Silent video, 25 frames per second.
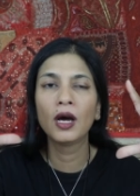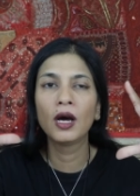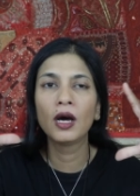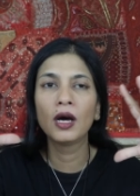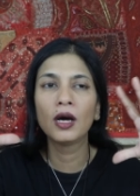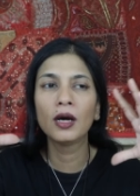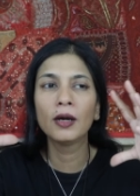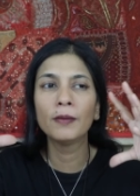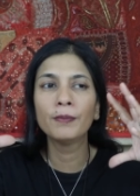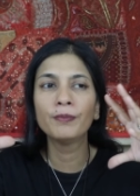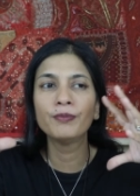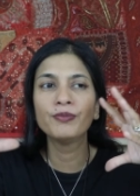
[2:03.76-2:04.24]

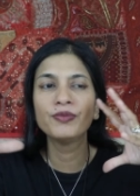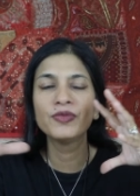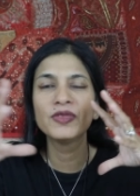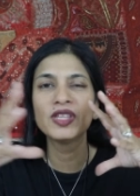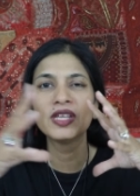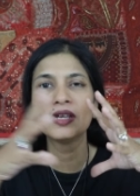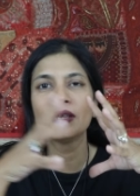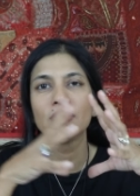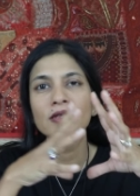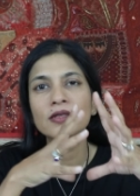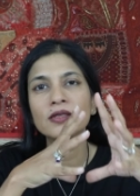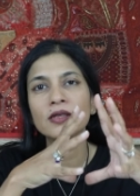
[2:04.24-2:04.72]
um,
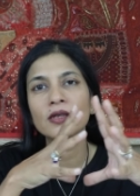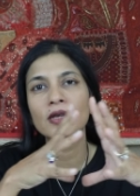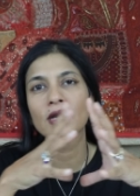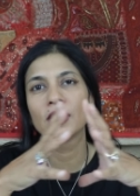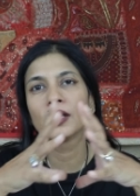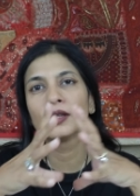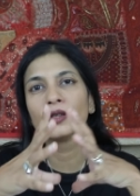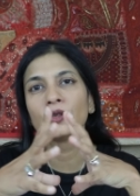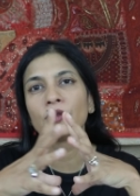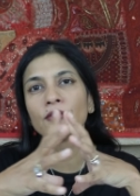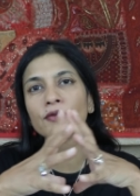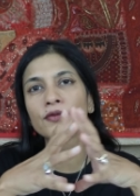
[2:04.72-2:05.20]
there is a
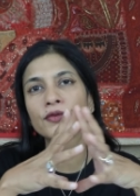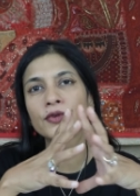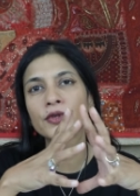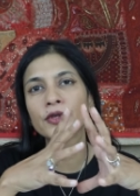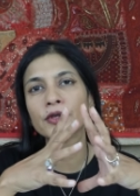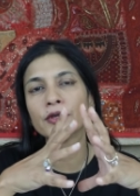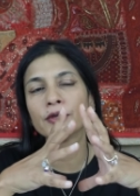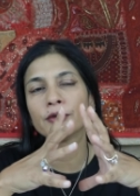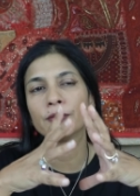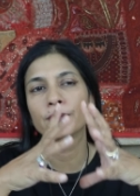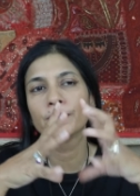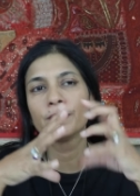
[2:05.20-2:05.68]
kind of
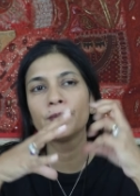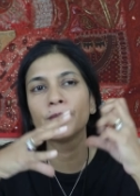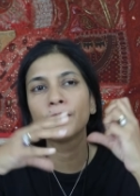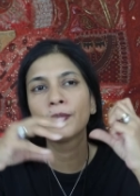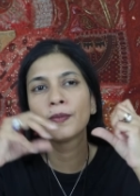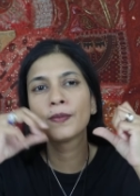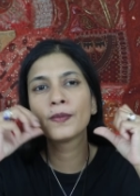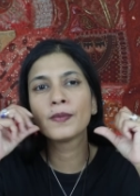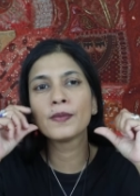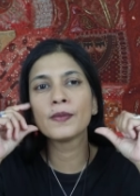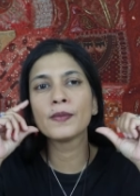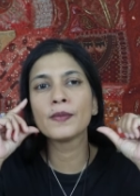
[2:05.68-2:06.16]
a,
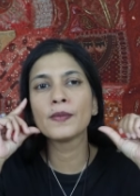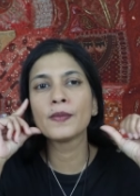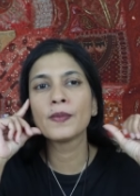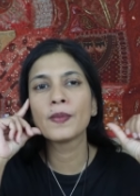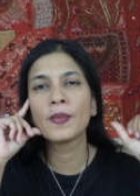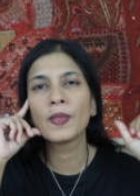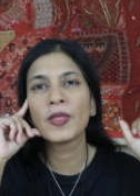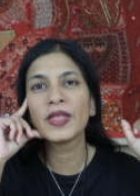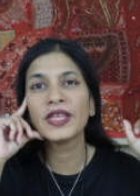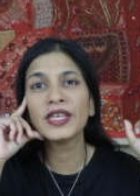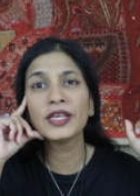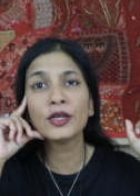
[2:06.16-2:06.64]

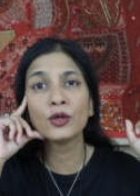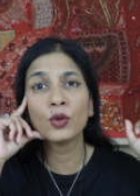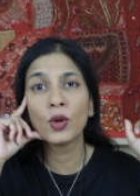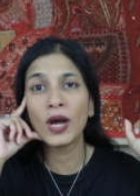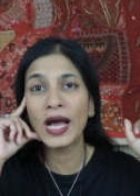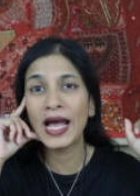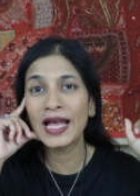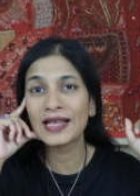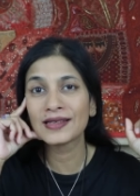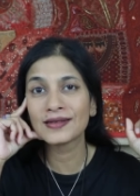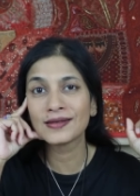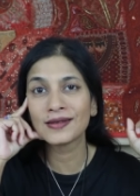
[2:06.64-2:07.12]
um, ego
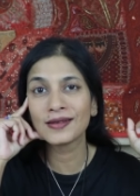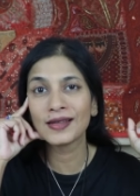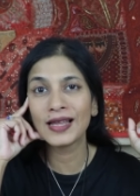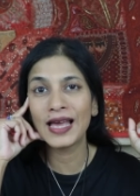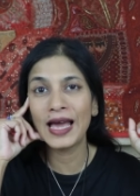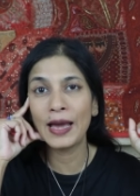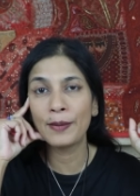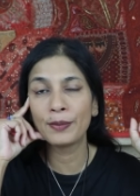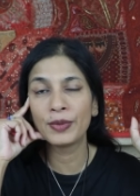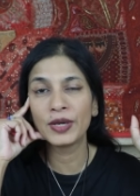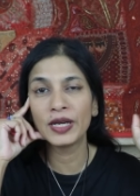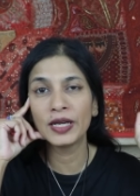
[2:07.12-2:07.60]
hassle
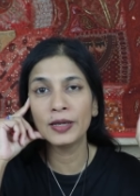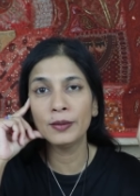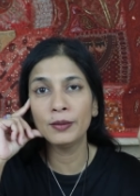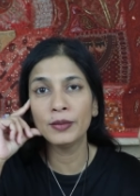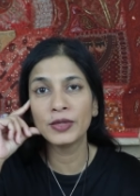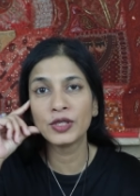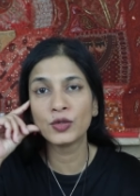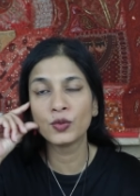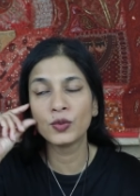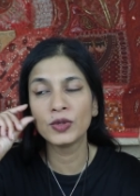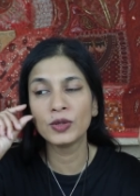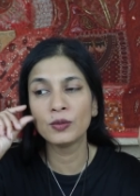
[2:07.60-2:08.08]

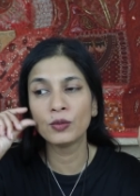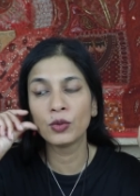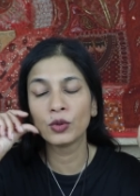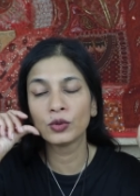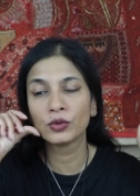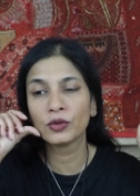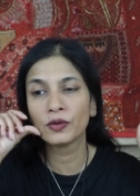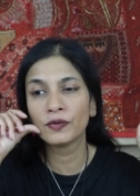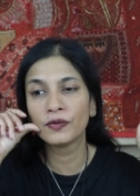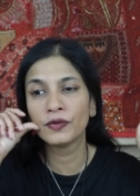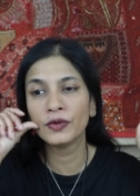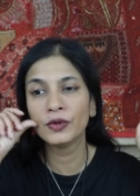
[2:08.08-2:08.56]
happening between
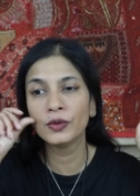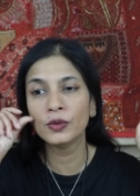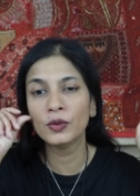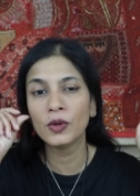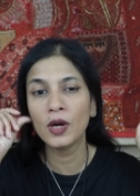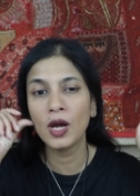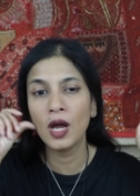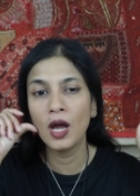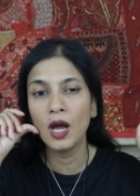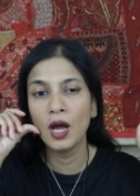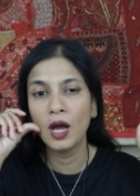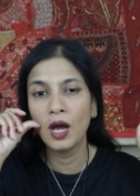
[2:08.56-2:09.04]
both of
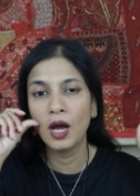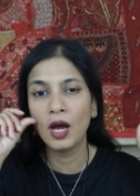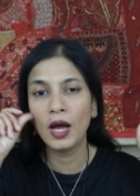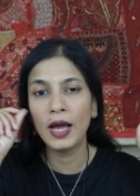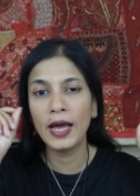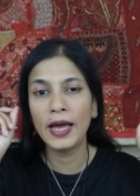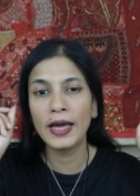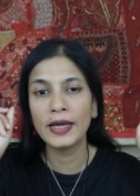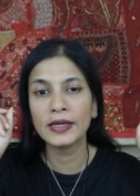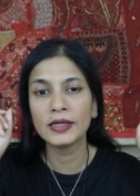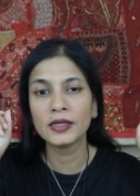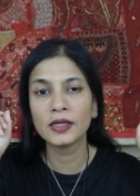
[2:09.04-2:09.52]
you
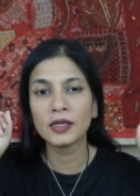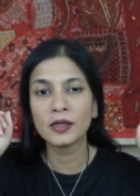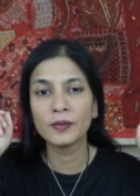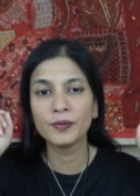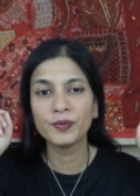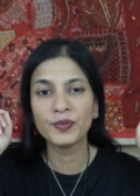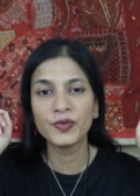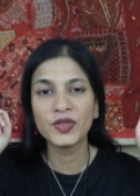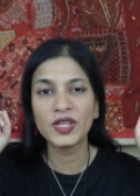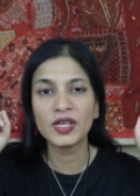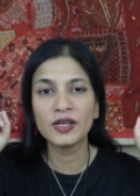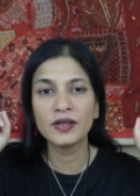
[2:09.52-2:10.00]
and
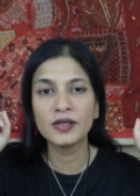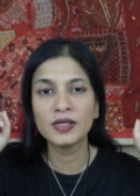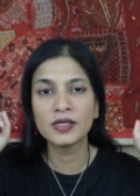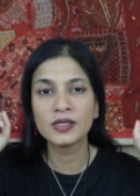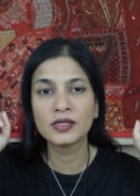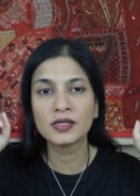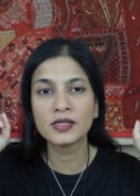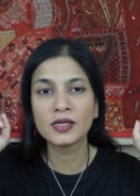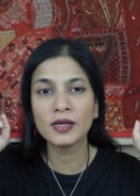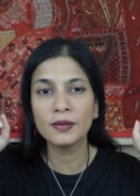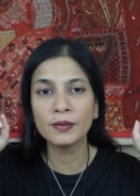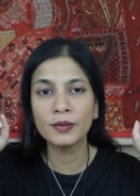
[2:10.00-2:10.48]
um, there
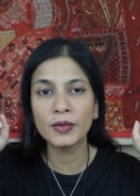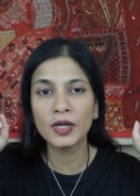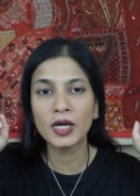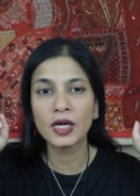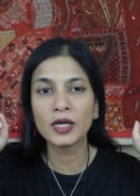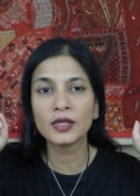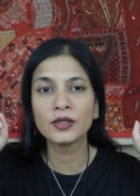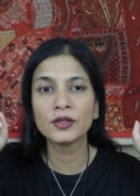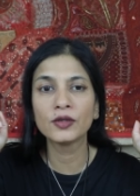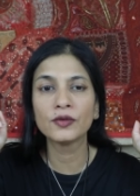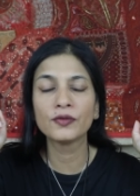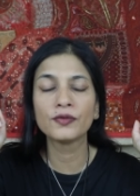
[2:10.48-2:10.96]
is some
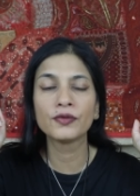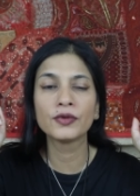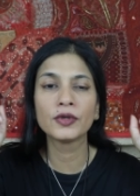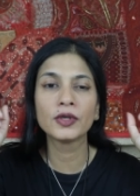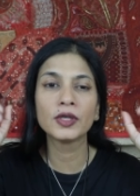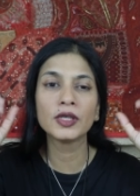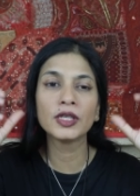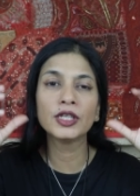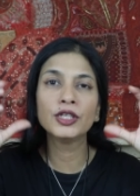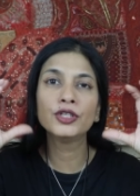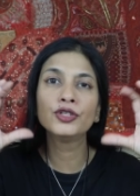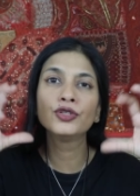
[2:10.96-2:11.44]
kind of
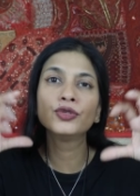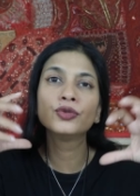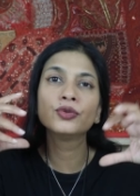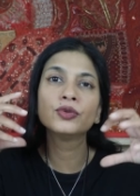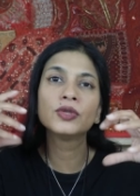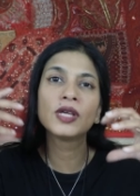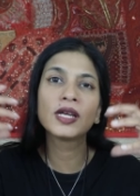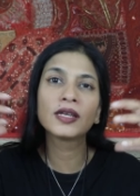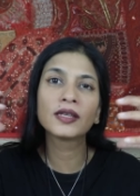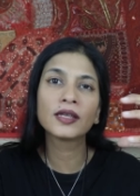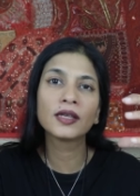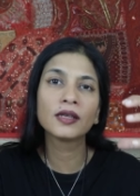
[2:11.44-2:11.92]
an
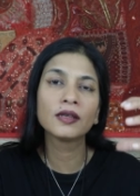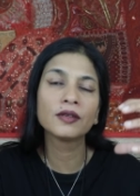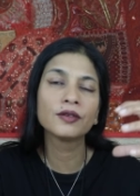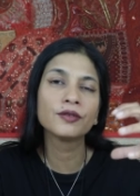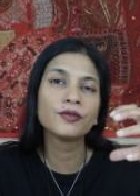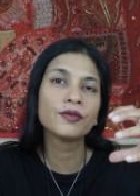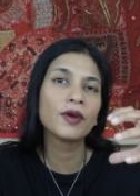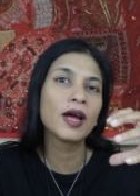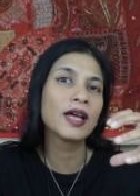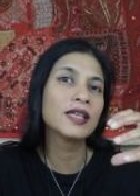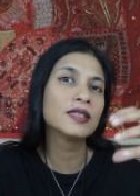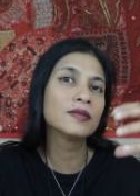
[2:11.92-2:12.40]
issue that can
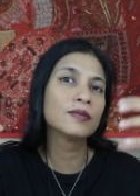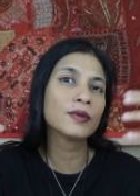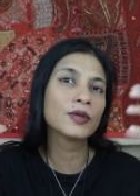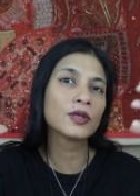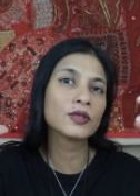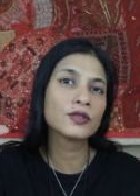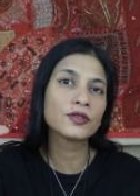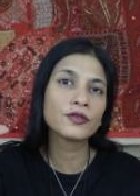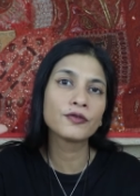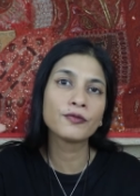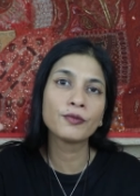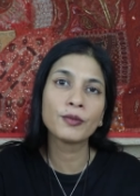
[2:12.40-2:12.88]
arise
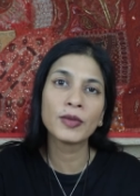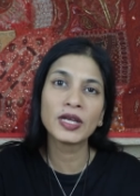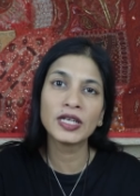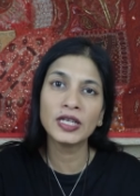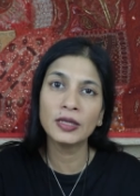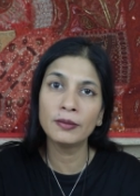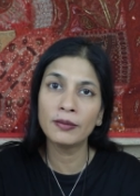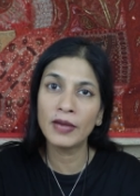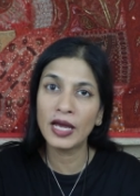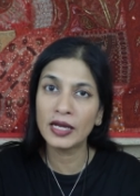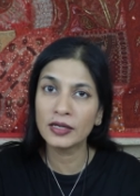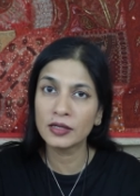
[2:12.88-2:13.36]
because of
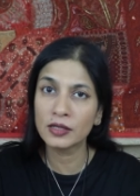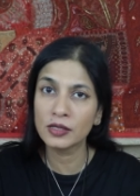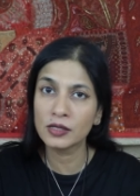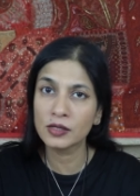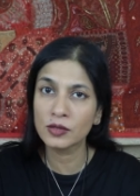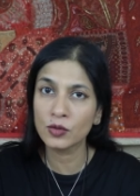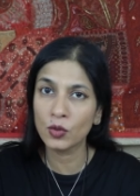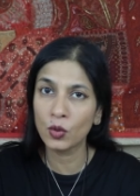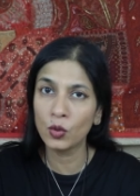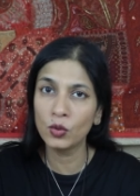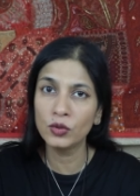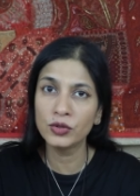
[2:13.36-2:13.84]
money
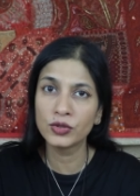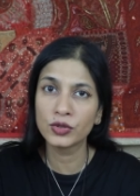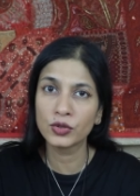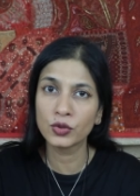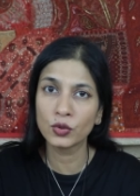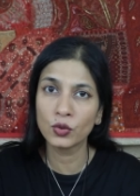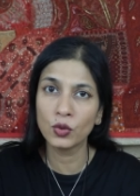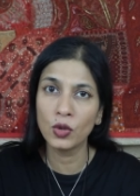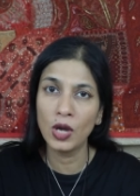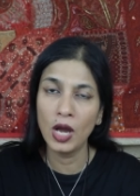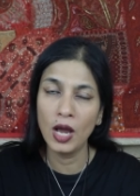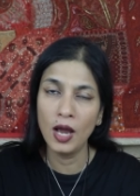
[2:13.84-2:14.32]
matters
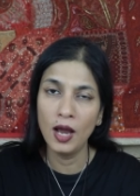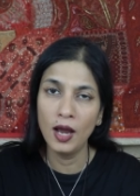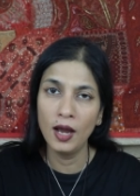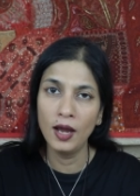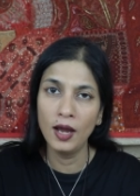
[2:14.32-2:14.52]
also